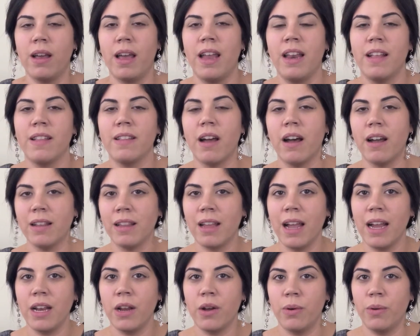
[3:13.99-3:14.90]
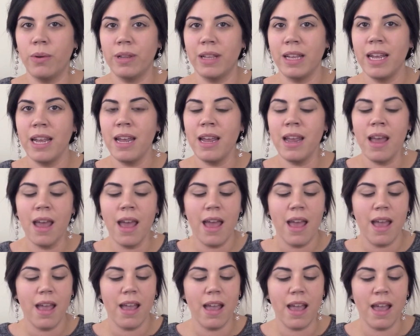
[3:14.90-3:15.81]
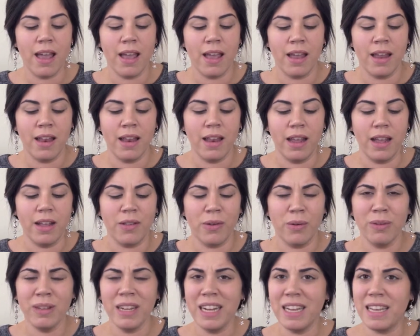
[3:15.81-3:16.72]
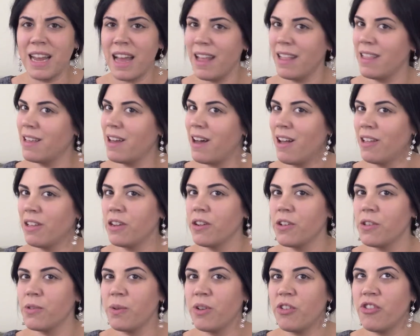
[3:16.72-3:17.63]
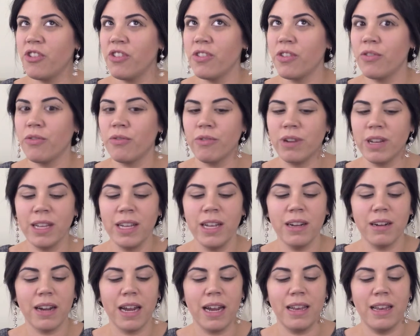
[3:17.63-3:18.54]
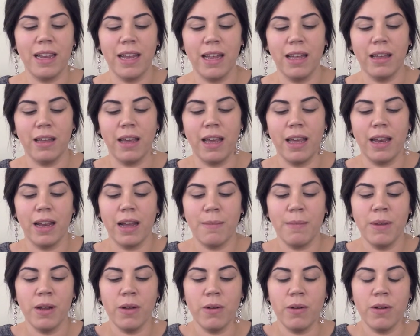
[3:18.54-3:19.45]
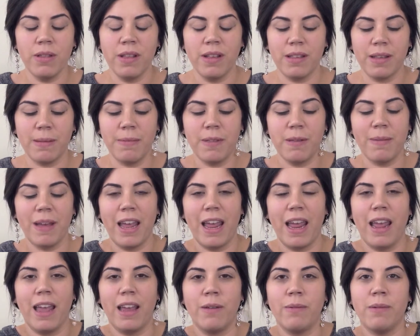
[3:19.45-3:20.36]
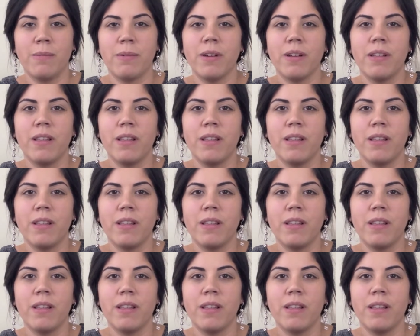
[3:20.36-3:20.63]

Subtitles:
and it's online only, and it's only $10, which is a really great deal. And I'm going to hold this up to my hand one more